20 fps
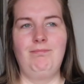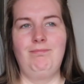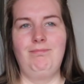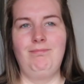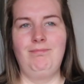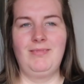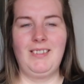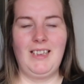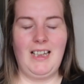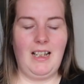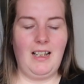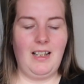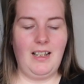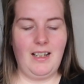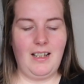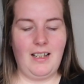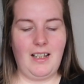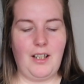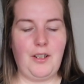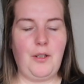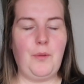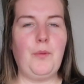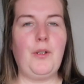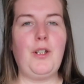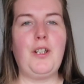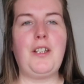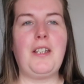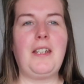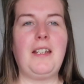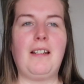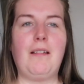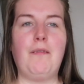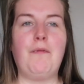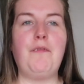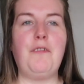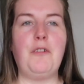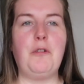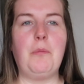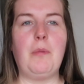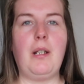I don't want her to think I'm
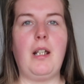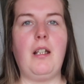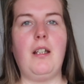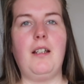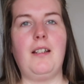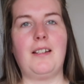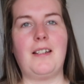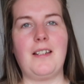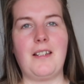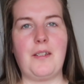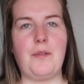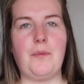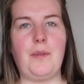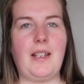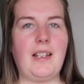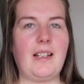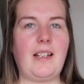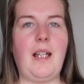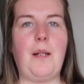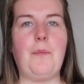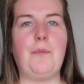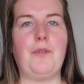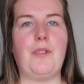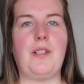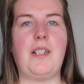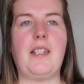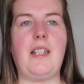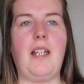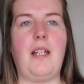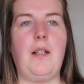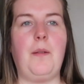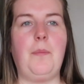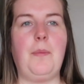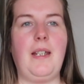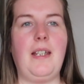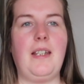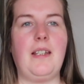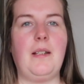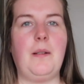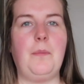filming her because of the way the camera is set up
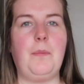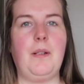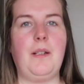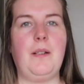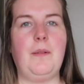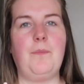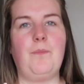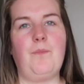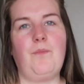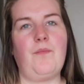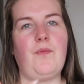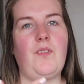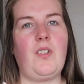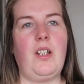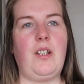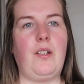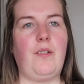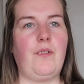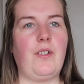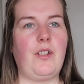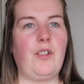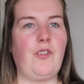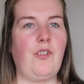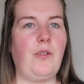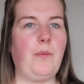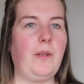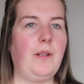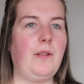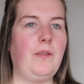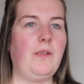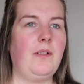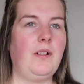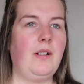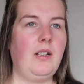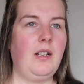either, but I don't think she will.